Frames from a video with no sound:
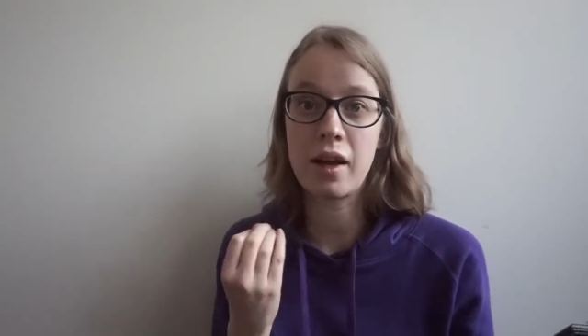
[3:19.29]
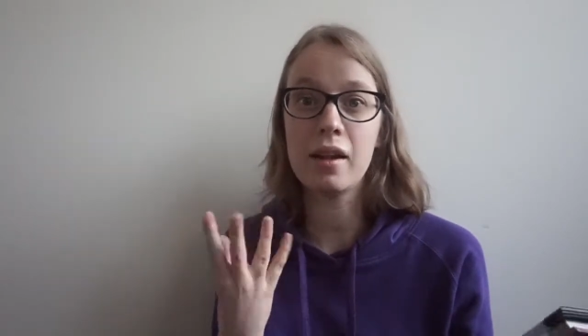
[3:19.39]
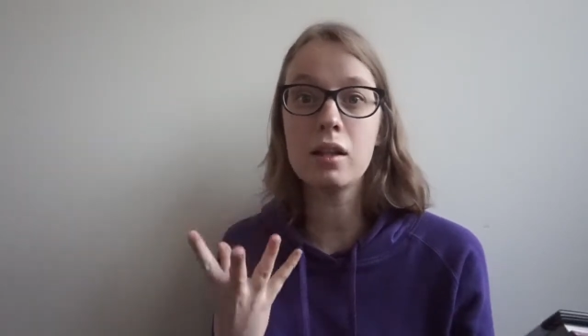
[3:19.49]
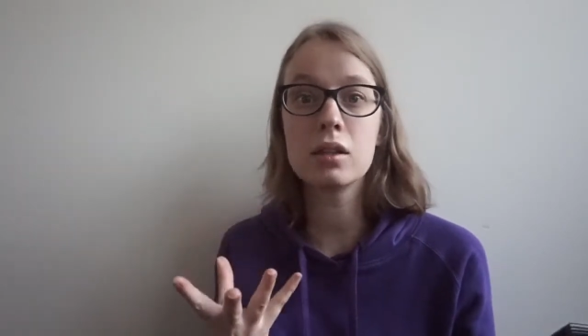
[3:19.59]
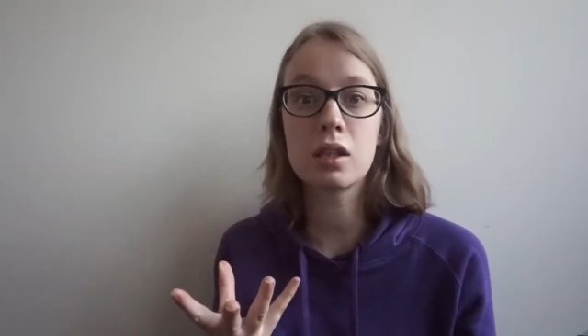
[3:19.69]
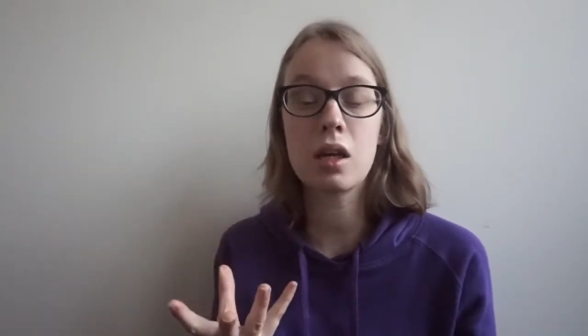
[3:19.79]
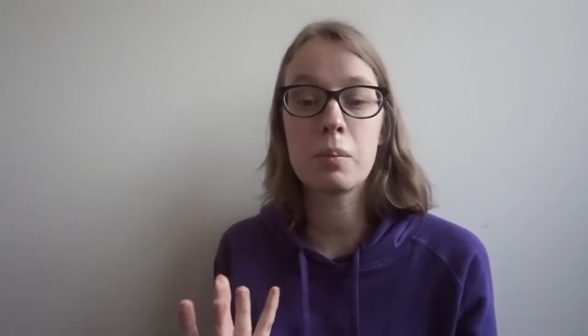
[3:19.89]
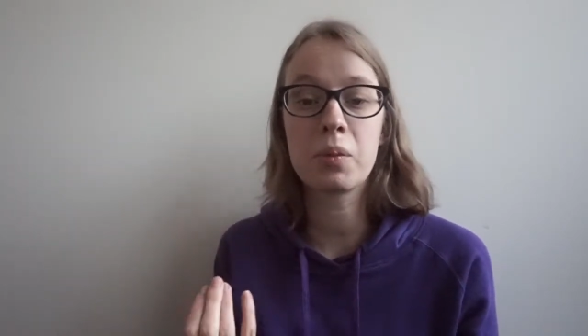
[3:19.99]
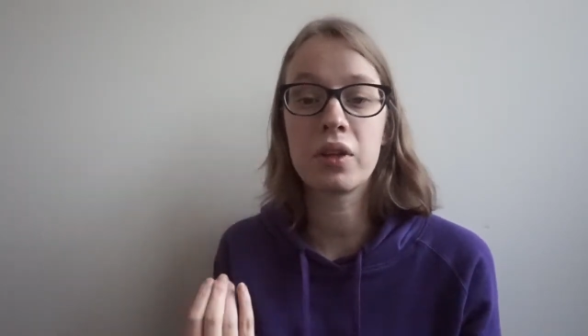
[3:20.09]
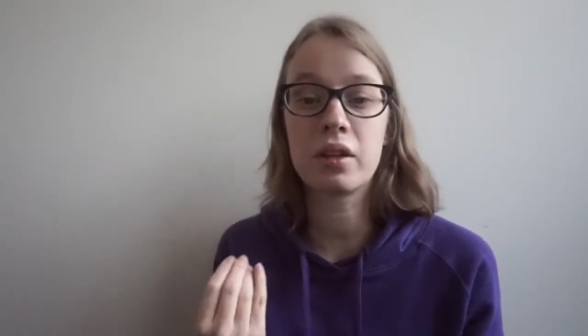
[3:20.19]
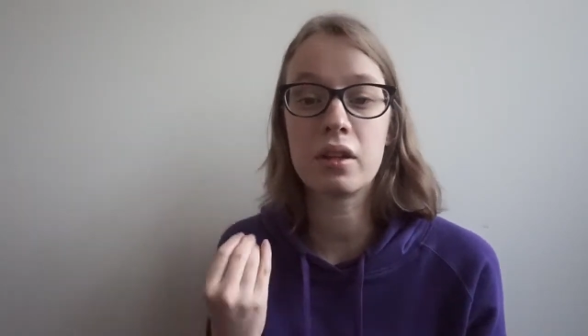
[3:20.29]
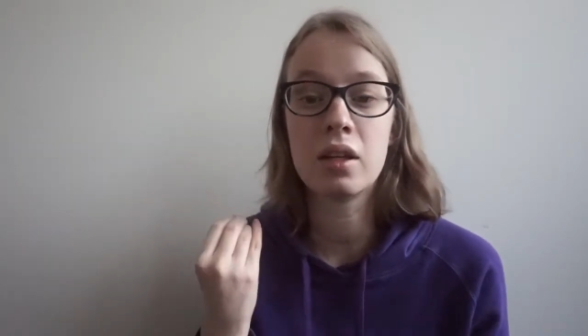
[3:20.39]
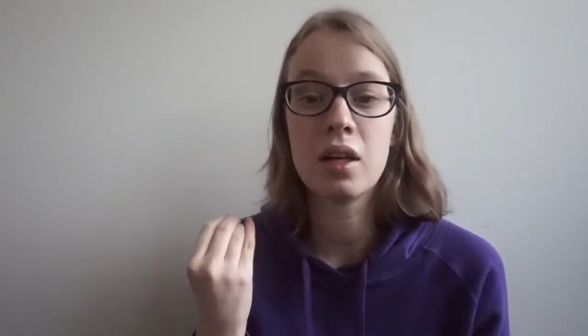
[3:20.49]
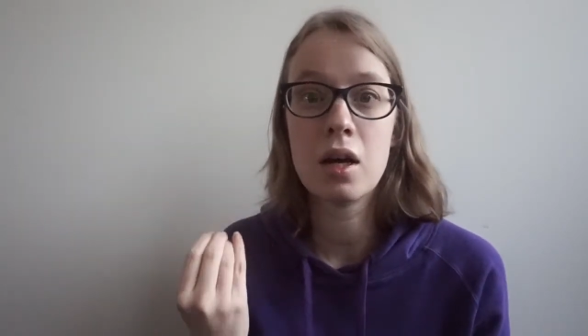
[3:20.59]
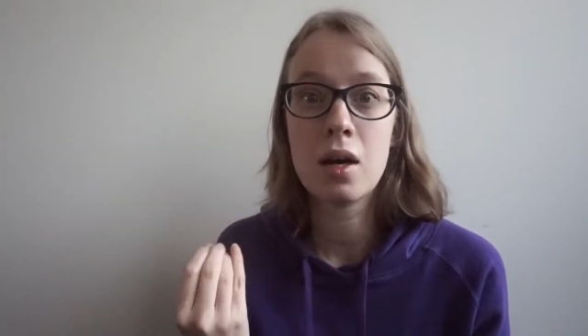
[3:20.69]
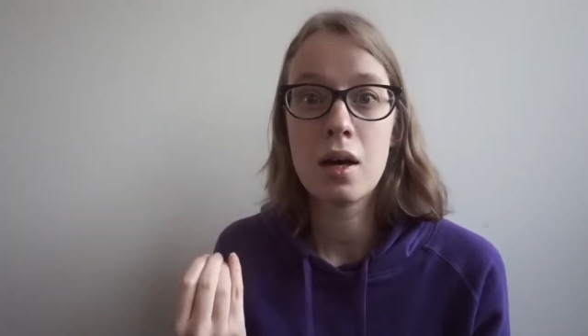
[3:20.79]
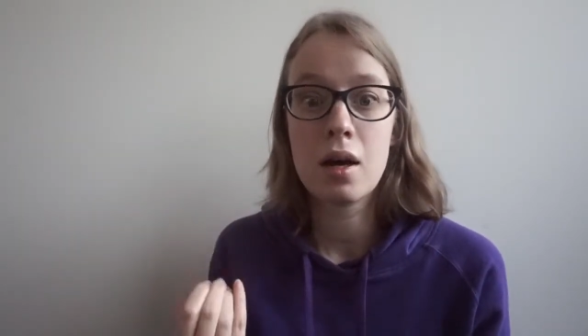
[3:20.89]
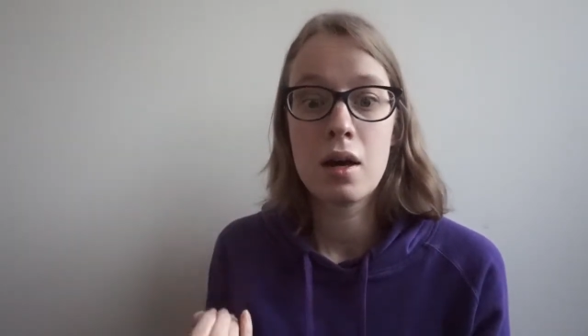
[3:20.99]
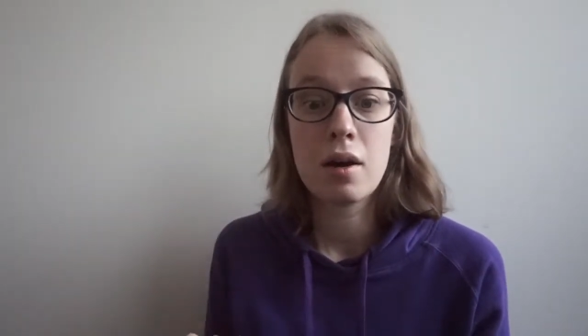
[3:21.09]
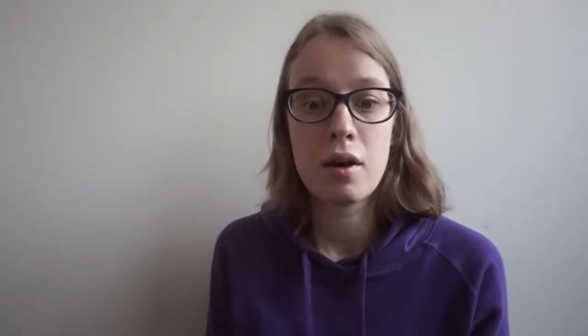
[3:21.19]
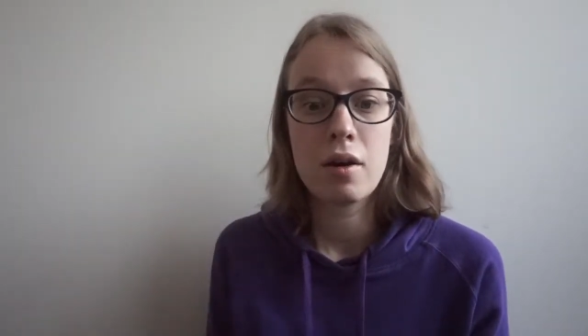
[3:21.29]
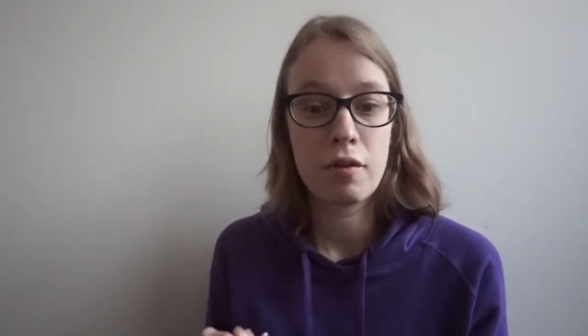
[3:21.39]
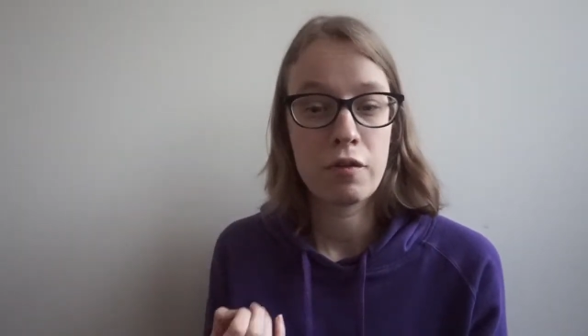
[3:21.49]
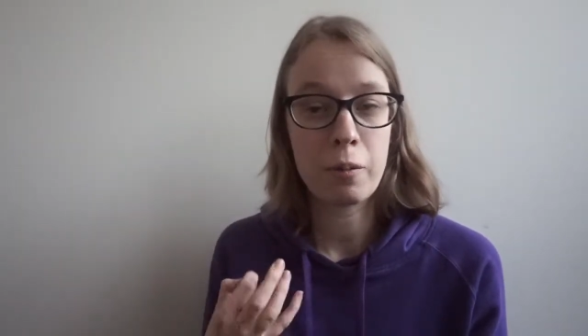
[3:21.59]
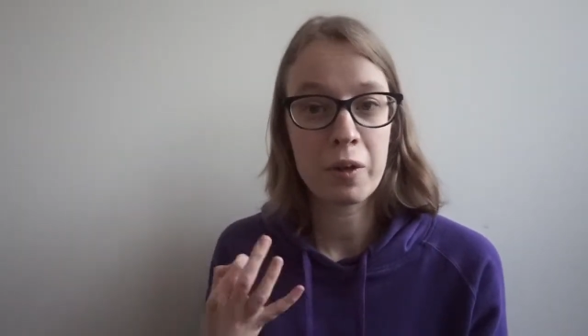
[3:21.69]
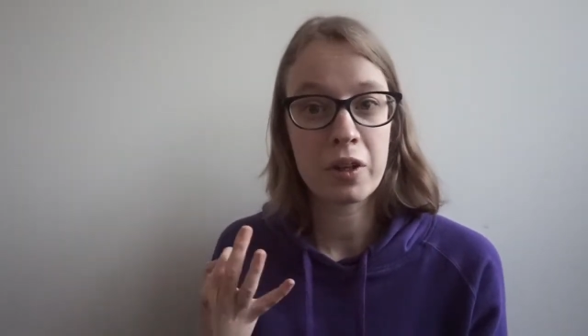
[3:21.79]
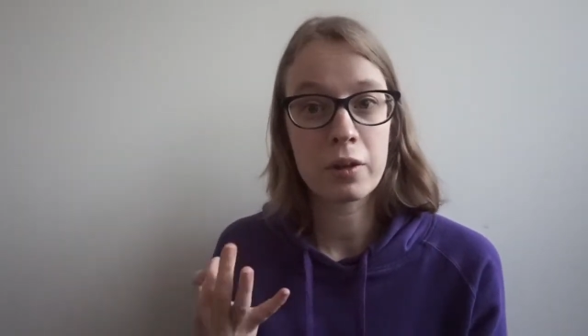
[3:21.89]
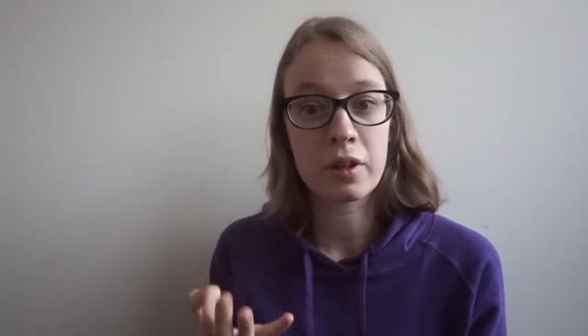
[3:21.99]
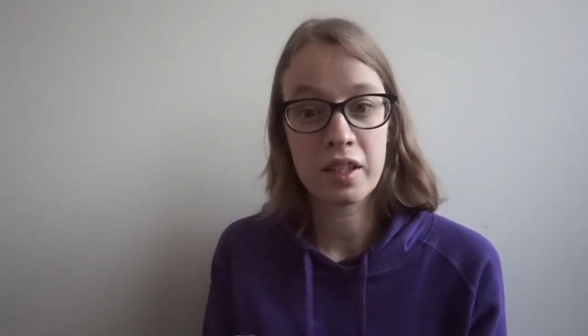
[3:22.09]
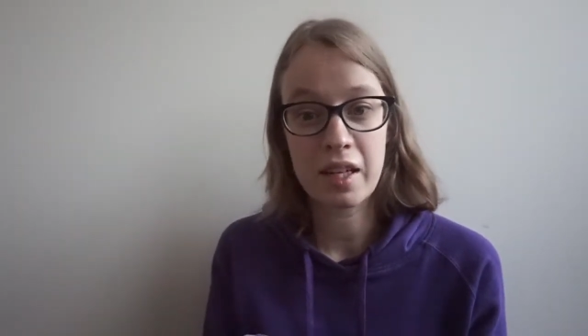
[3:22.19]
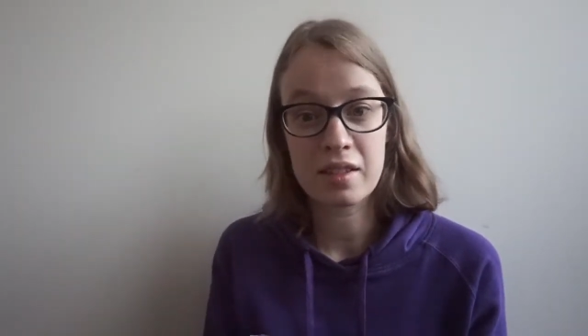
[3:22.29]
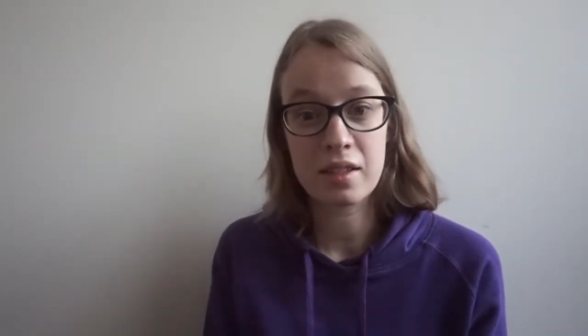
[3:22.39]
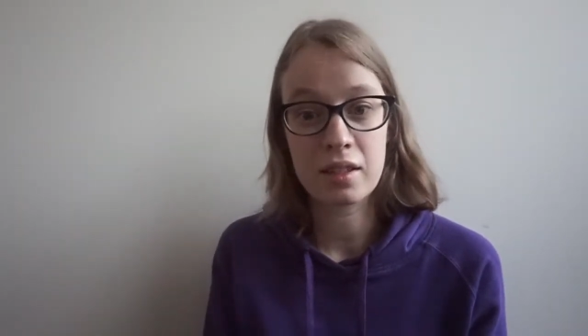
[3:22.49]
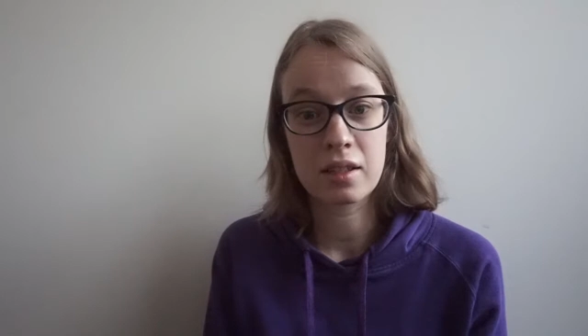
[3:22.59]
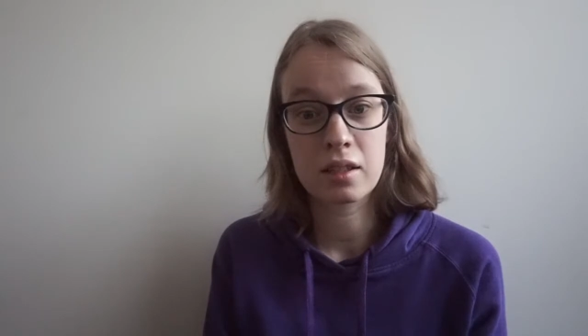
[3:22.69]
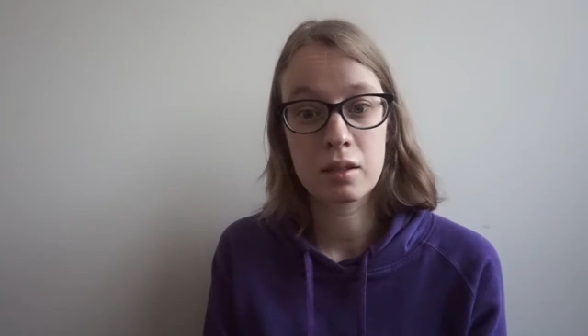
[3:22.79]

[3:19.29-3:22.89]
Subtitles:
I looked up the pharmacokinetic